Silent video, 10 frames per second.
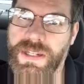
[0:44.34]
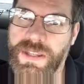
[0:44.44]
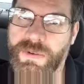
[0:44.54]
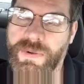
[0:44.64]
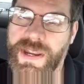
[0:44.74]

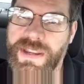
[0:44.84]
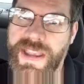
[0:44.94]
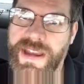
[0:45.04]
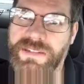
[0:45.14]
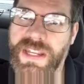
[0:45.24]
either way,
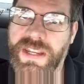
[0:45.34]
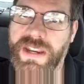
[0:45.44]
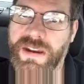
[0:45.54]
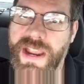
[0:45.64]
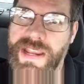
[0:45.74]
yeah, take
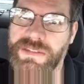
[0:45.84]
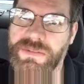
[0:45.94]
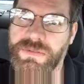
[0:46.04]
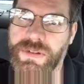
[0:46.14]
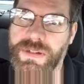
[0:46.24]
care, guys.
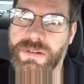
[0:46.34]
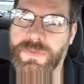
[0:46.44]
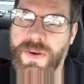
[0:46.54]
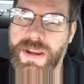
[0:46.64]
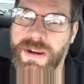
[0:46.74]
Enjoy your
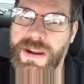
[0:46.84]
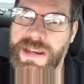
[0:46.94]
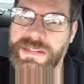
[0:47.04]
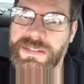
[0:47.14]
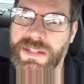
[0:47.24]
Friday night,